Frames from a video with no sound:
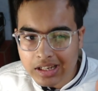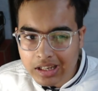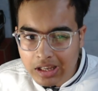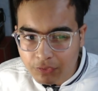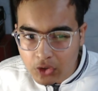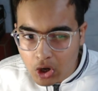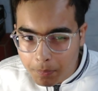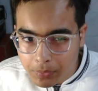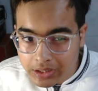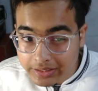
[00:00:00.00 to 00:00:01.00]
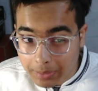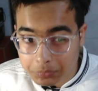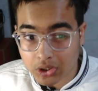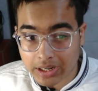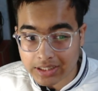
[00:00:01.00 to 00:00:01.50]
if your opponent
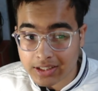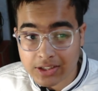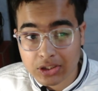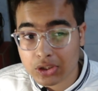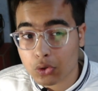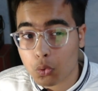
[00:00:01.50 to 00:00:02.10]
capture like this.